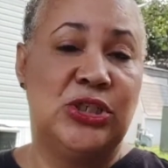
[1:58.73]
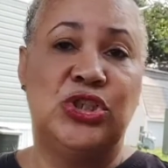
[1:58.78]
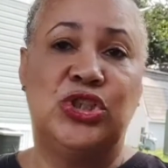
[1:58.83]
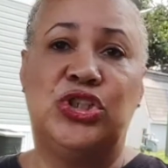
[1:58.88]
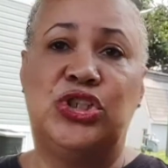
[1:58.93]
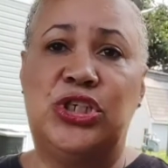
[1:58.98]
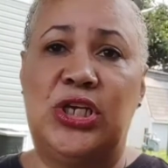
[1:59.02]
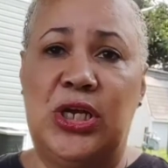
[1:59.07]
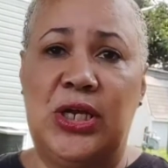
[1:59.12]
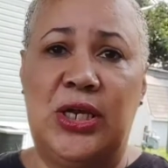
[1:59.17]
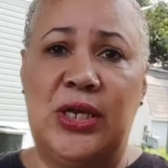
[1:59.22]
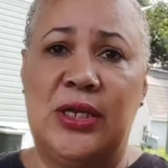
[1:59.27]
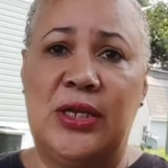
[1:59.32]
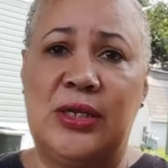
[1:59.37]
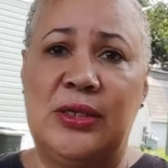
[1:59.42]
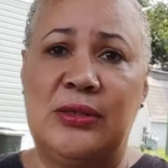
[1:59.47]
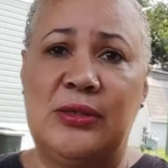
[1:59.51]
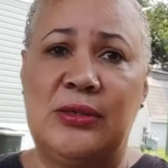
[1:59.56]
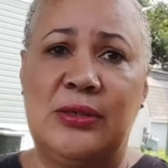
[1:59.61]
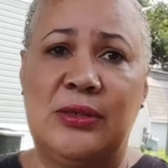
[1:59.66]

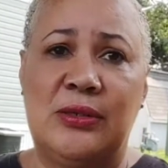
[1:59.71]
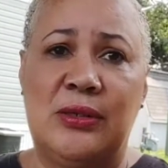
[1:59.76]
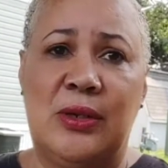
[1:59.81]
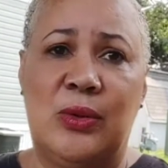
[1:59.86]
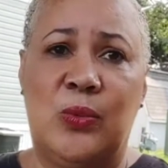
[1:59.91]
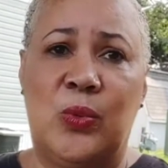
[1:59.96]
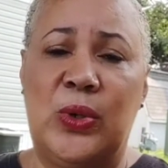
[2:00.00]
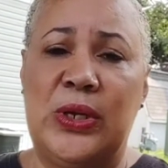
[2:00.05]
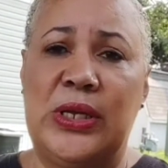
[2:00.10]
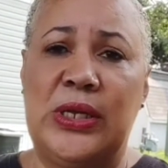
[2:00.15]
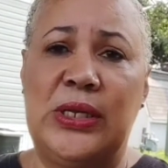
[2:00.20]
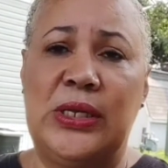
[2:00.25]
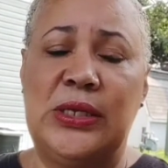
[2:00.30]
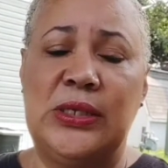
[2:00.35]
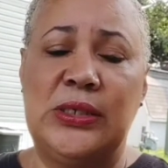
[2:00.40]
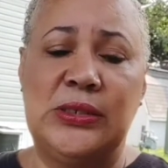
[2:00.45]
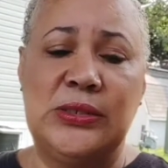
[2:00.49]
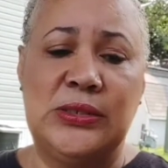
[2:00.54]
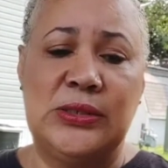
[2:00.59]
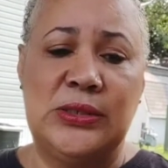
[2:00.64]
chicken,
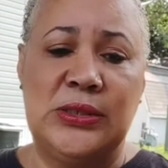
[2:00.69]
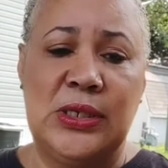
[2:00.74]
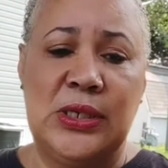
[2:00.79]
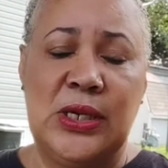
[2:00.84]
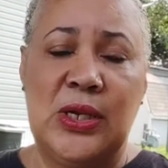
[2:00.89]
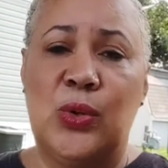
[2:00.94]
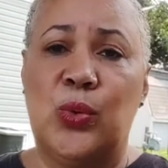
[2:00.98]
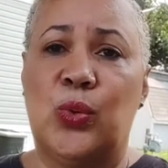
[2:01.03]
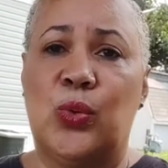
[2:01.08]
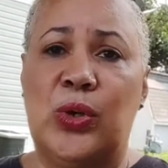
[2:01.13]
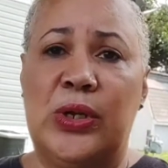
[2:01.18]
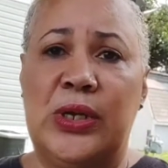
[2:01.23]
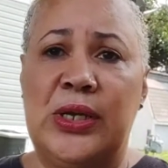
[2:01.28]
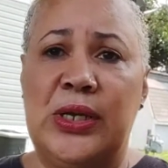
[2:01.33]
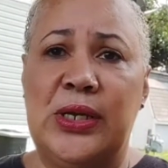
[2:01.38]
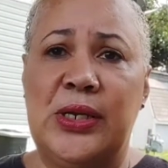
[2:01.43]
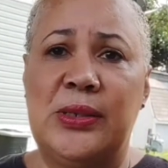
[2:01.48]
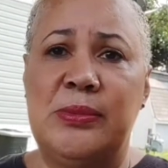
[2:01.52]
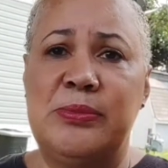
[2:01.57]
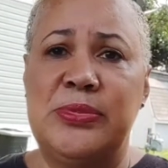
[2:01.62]
wings,
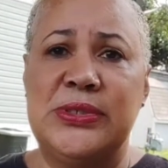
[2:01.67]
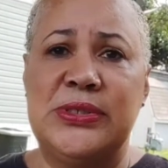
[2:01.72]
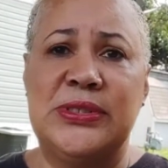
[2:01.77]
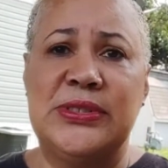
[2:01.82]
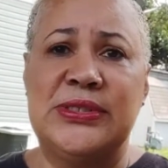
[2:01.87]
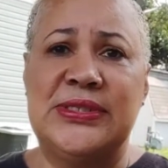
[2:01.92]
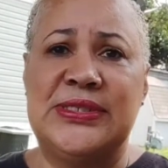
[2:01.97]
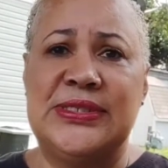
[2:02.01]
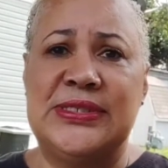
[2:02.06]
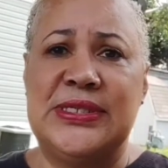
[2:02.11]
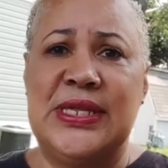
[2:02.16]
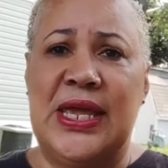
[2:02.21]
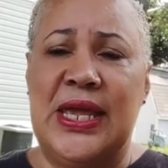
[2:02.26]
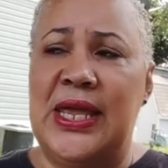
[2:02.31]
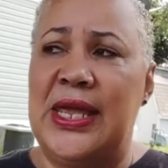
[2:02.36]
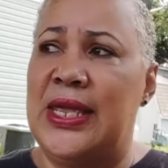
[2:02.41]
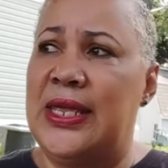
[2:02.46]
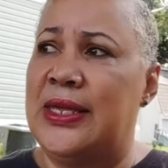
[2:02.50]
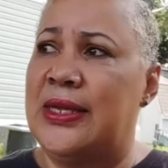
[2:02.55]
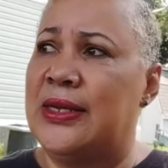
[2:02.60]
ribs, steak,